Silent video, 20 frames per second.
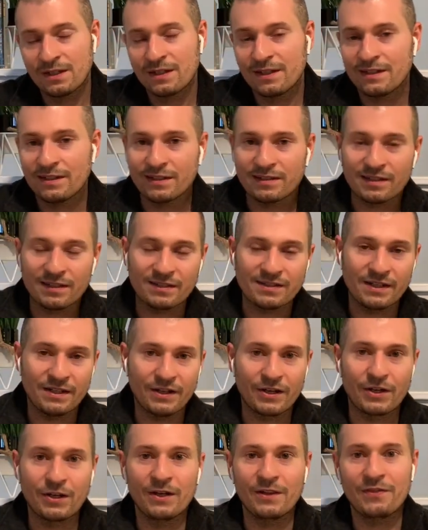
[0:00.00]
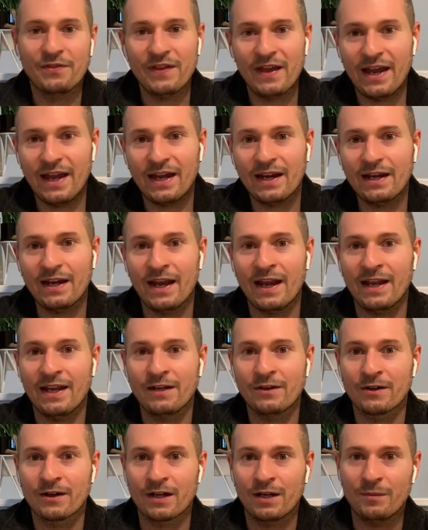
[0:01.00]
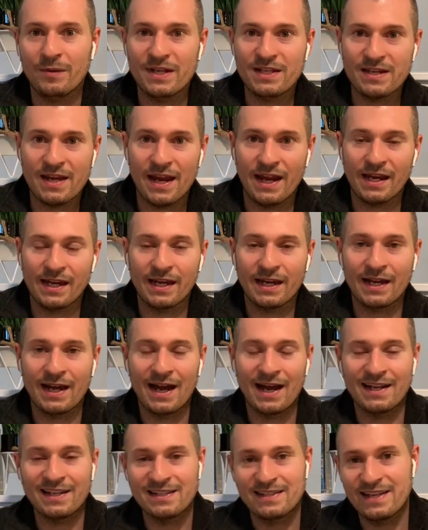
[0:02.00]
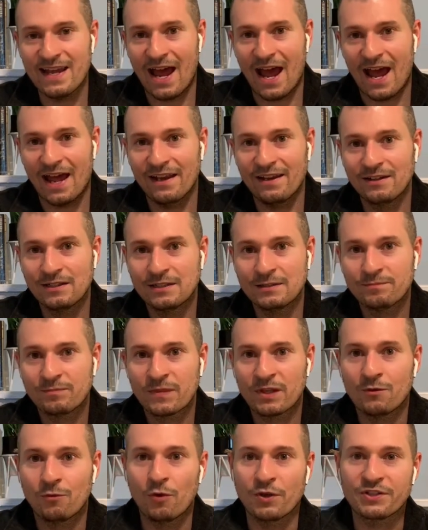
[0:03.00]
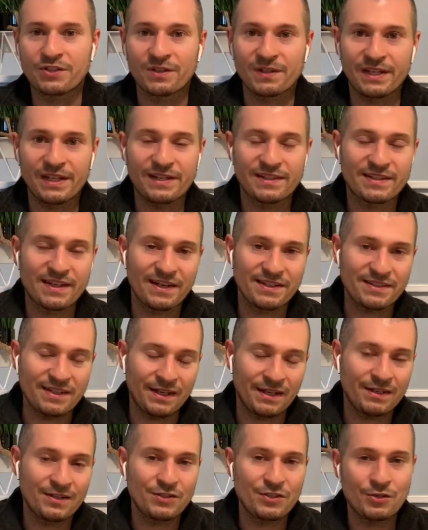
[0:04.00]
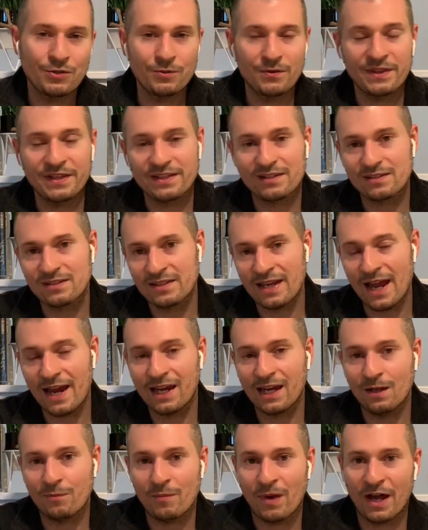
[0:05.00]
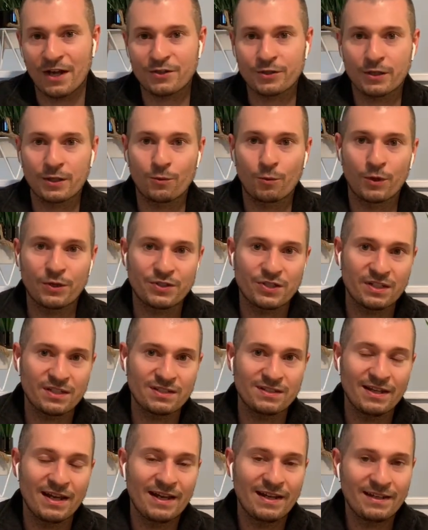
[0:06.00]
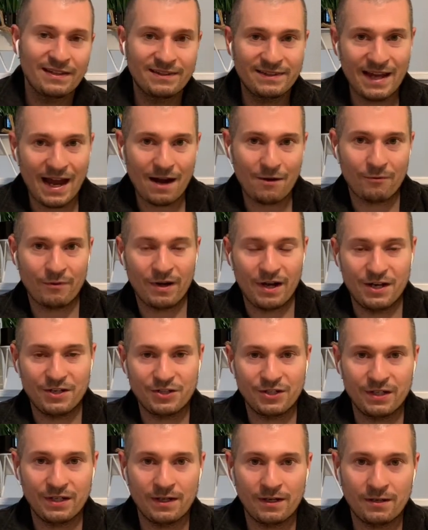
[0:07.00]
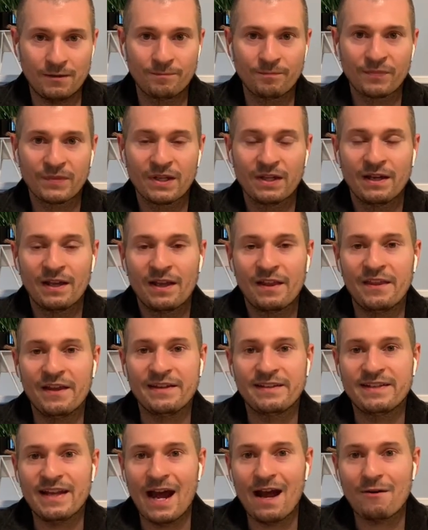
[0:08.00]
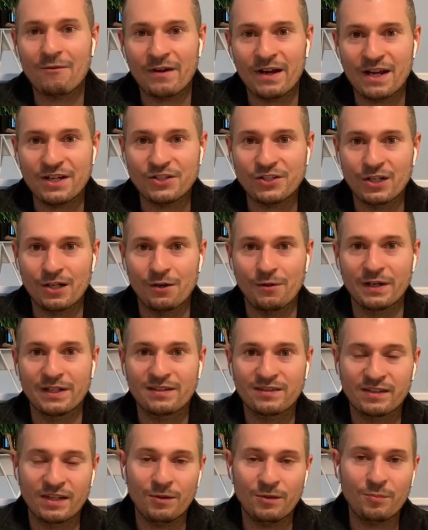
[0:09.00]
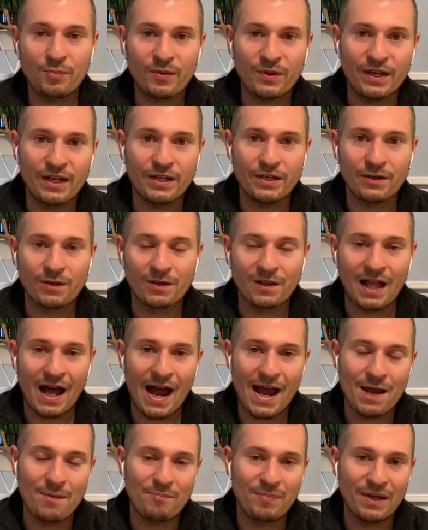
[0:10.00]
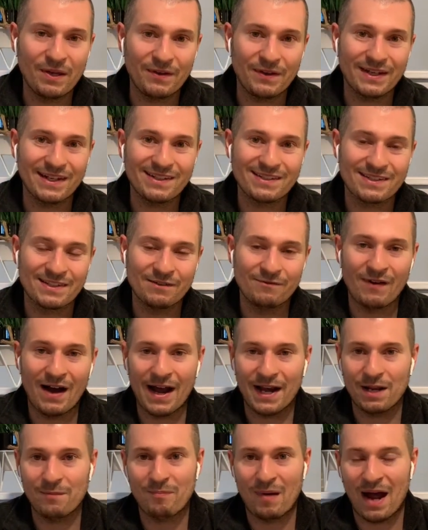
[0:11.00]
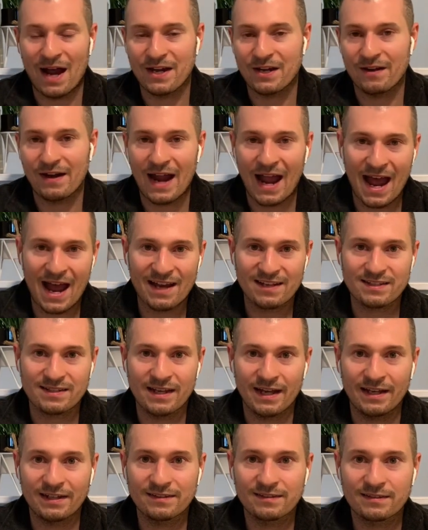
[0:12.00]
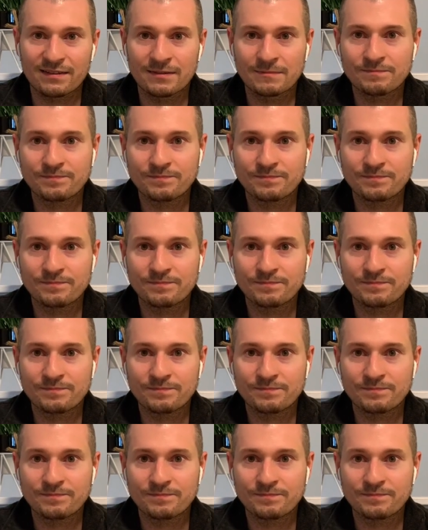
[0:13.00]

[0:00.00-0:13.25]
This isn't a good thing, and you're going to be taking on debt, which leads us into the second metric, which is debt ratio. The debt ratio is simply your liabilities divided by your assets.